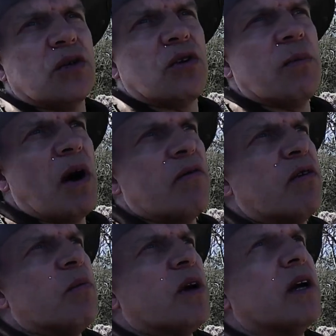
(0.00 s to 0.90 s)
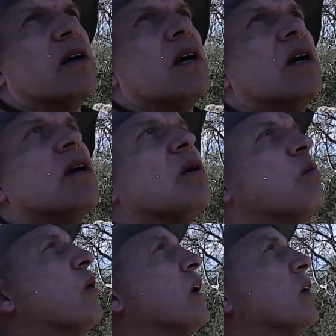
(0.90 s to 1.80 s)
will come over and we can
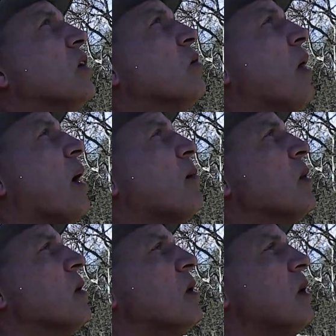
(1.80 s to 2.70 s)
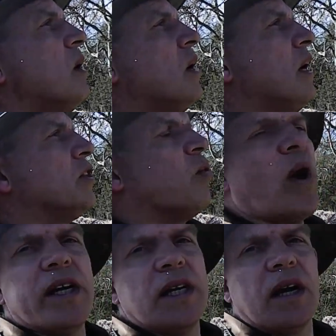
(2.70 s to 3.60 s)
do that, but it's a
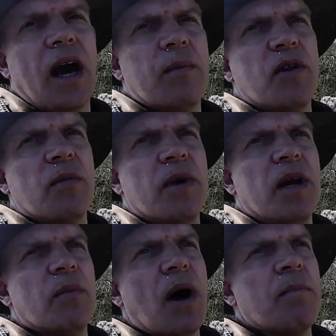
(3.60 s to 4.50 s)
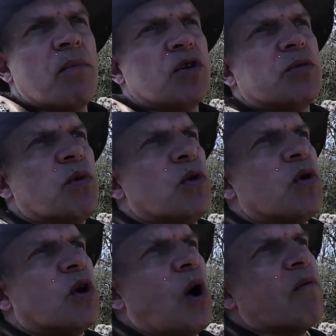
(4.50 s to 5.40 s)
waiting game at the minute. But I'm much more
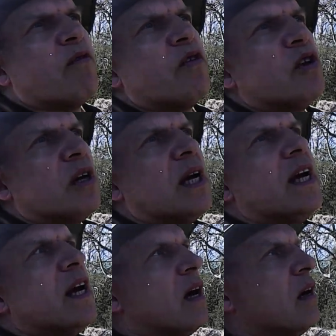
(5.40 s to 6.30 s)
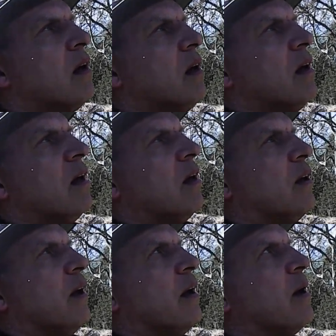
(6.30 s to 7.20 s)
confident here
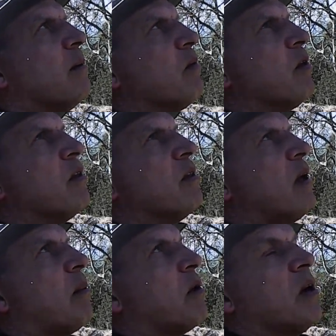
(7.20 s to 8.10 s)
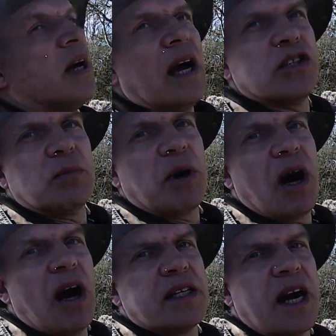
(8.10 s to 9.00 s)
that I'm going to get some
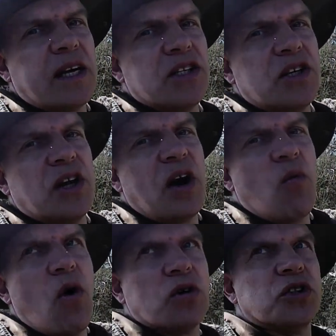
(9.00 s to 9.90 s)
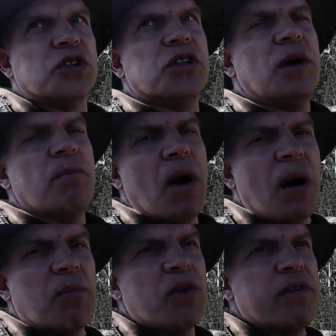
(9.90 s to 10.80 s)
kite action than I was in
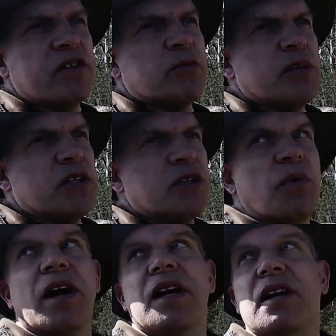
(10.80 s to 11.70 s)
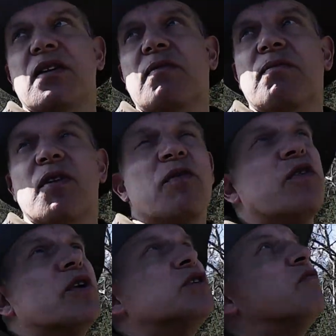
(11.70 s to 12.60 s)
my previous position when I did the
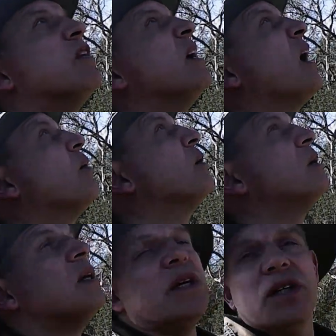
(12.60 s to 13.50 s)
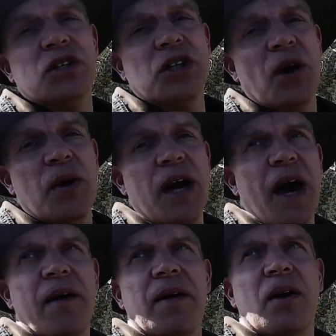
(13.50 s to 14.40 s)
first video. So
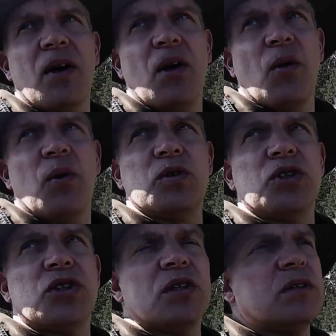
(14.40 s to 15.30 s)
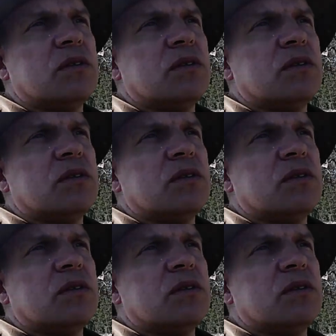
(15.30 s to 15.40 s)
yeah, we'll just